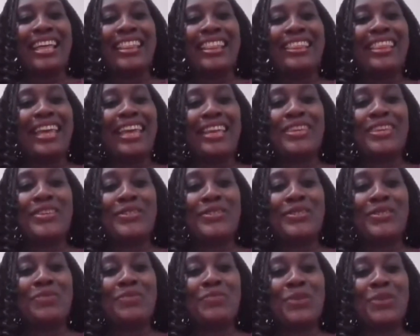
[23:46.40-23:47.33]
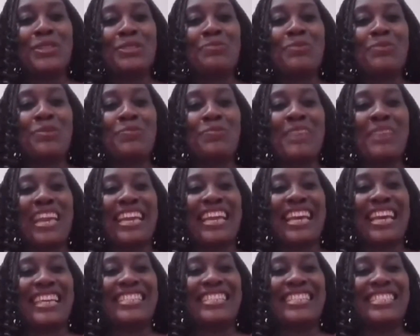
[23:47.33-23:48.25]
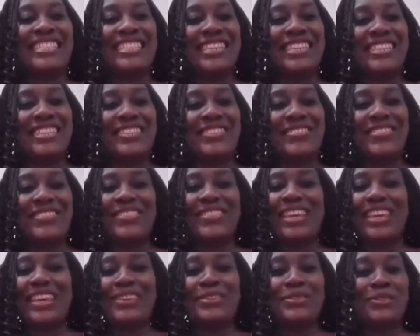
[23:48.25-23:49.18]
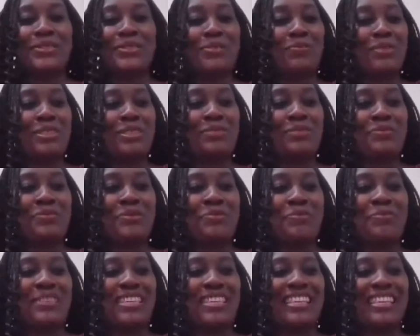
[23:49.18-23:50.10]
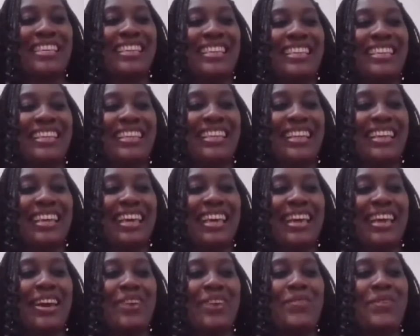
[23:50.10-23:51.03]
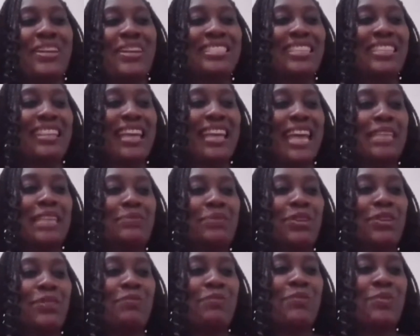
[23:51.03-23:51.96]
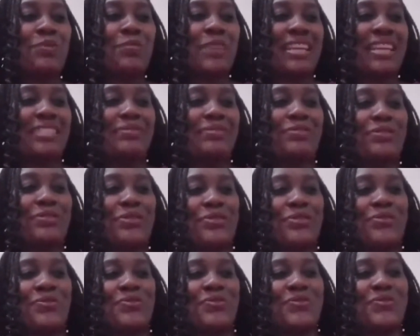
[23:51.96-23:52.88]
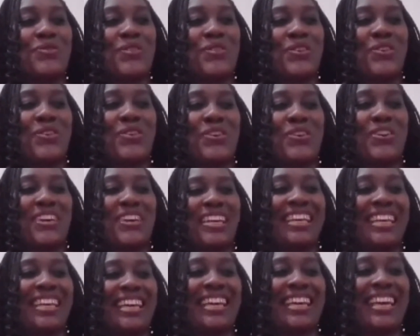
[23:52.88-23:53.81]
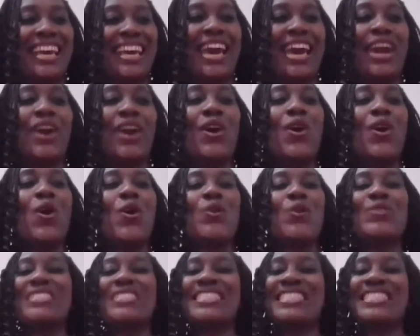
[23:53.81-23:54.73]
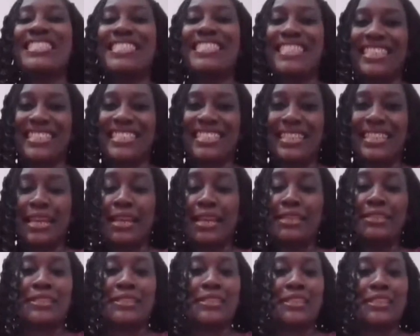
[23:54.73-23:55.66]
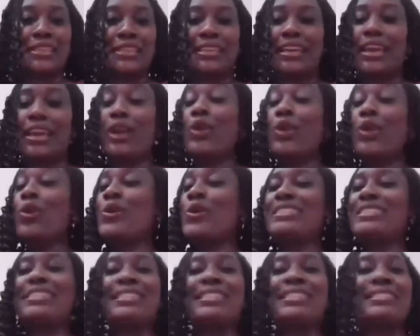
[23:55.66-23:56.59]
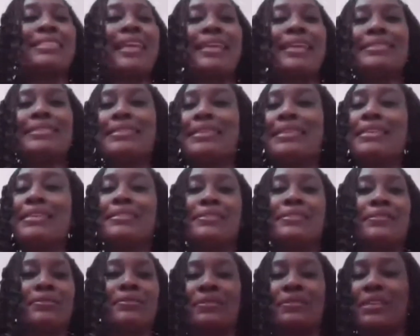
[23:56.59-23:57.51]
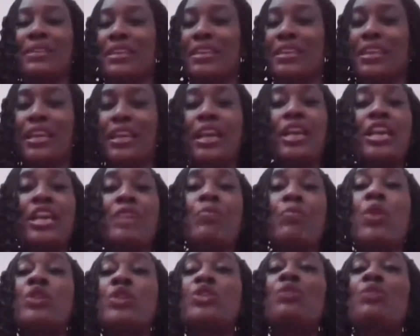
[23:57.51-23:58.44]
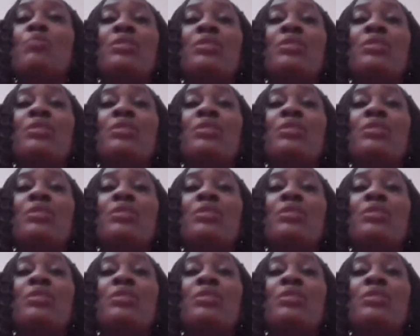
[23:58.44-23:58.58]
Thank you so much, Mommy. I can see you. Thank you so much, Mommy. What's the light bulb moment for you? Consistency. Consistency is the thing. They mustn't